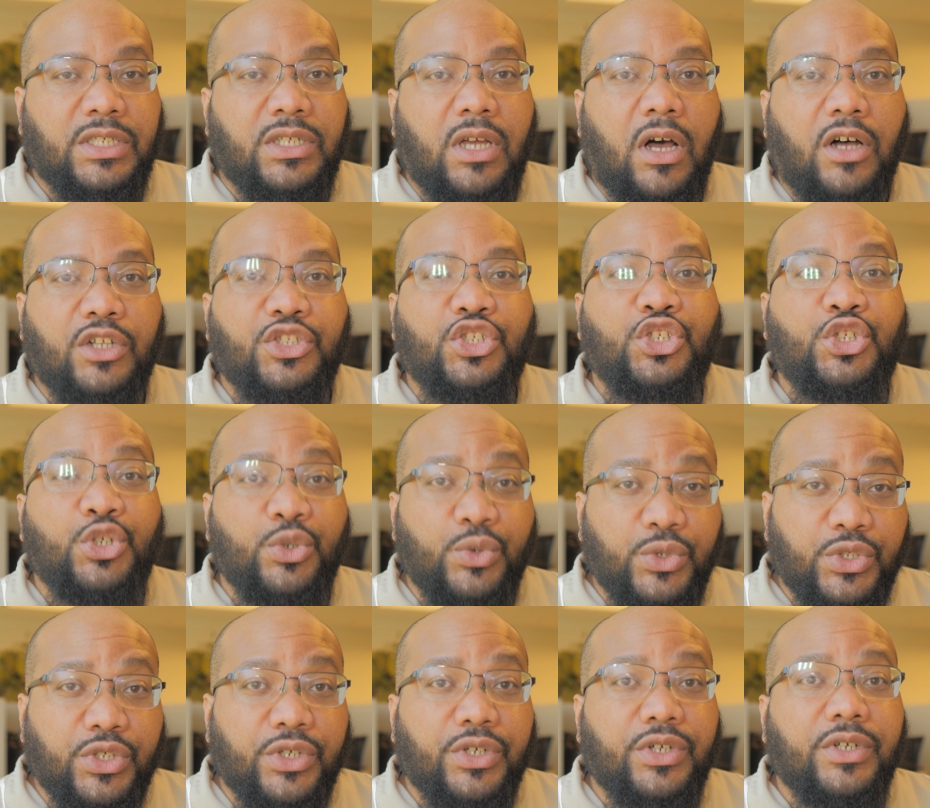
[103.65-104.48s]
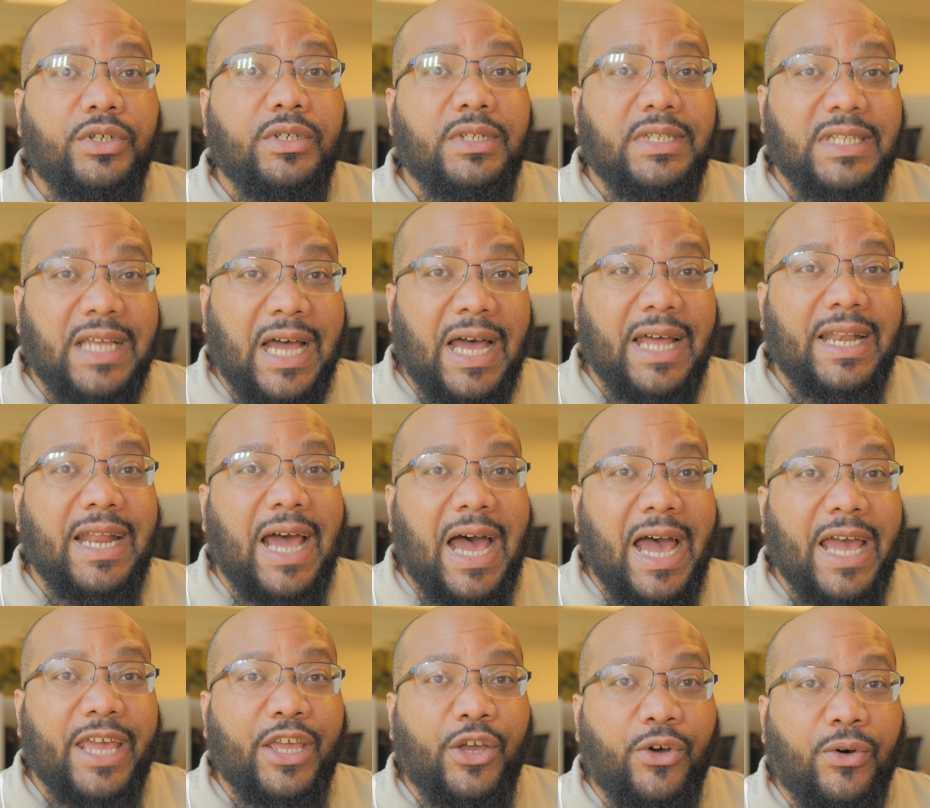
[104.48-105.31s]
It's called
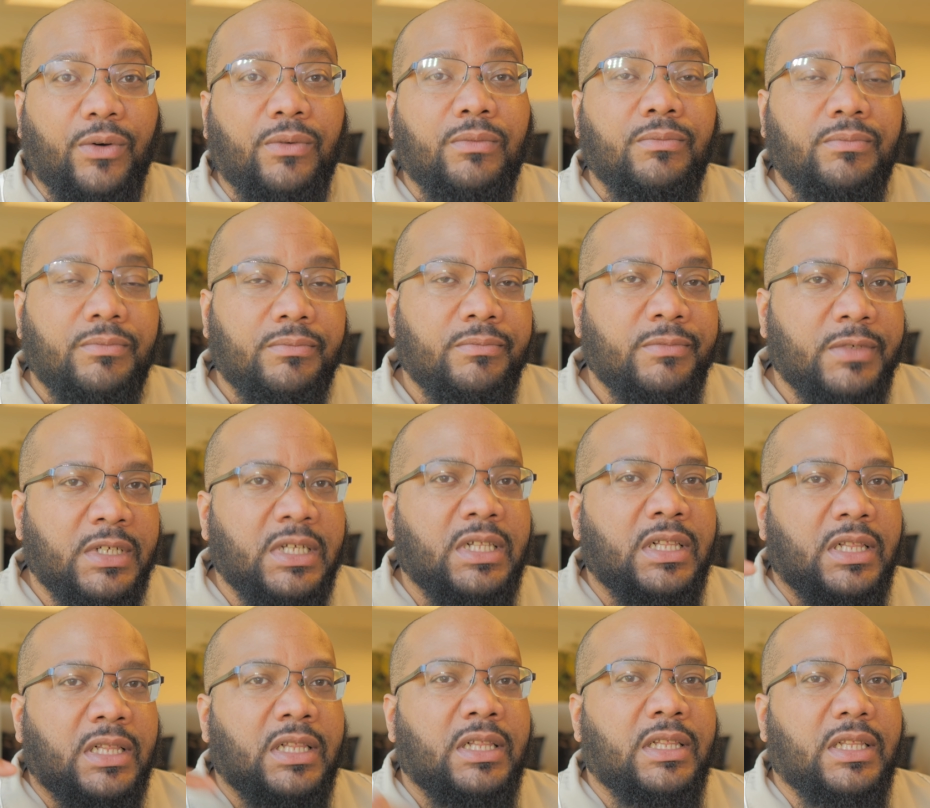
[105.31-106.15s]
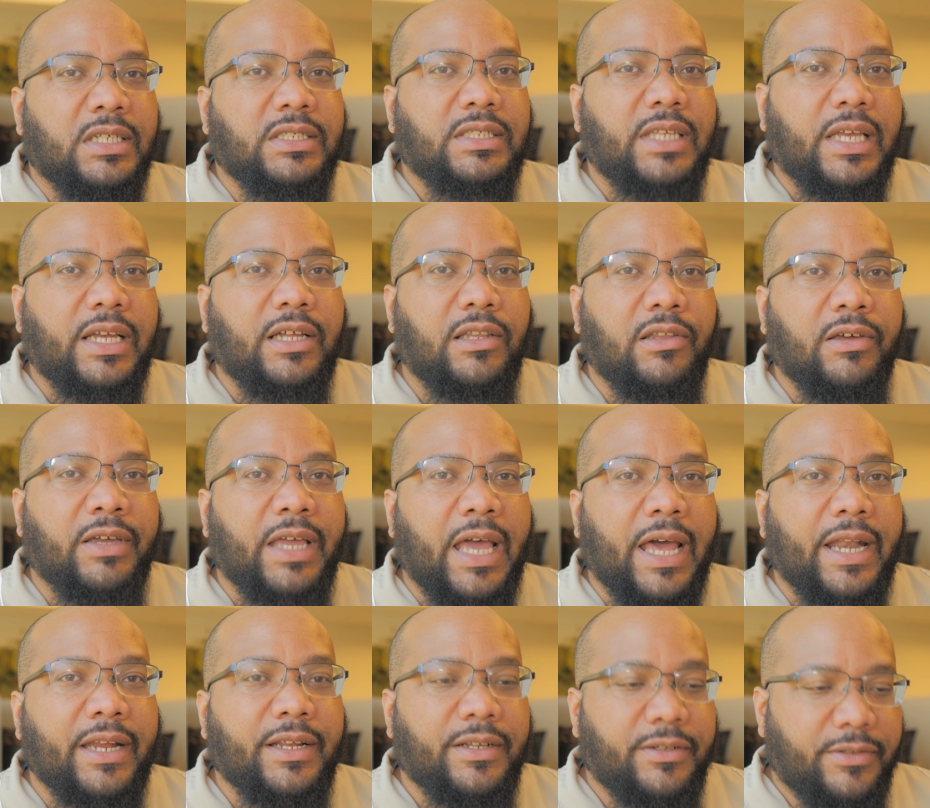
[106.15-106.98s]
juicer.io. Let's take a
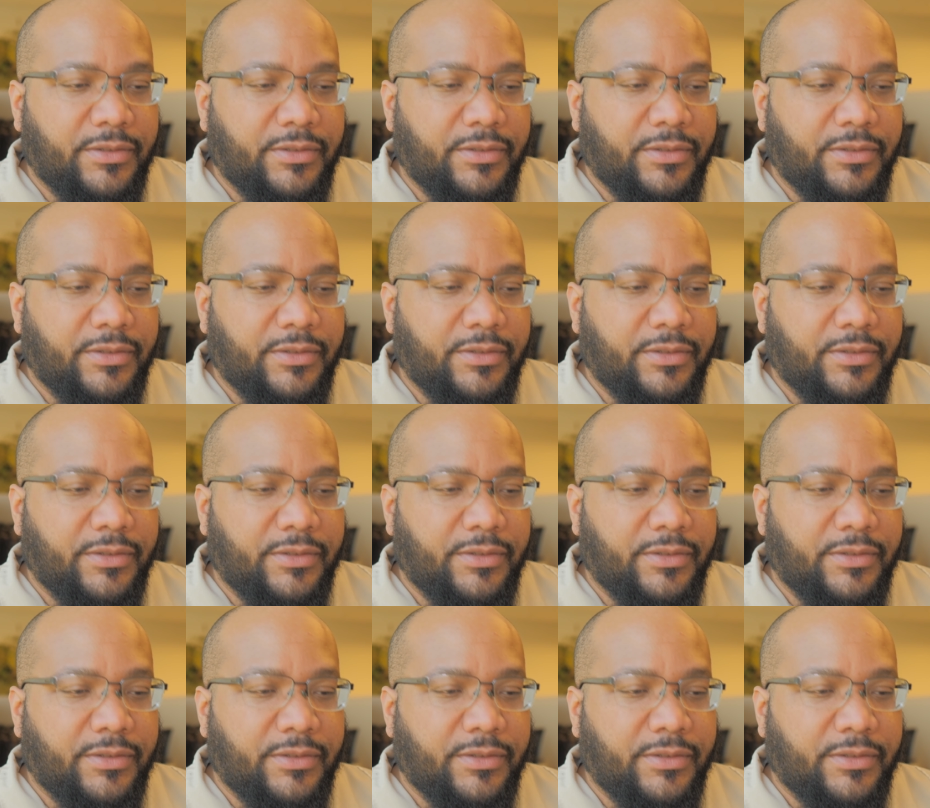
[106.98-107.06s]
look at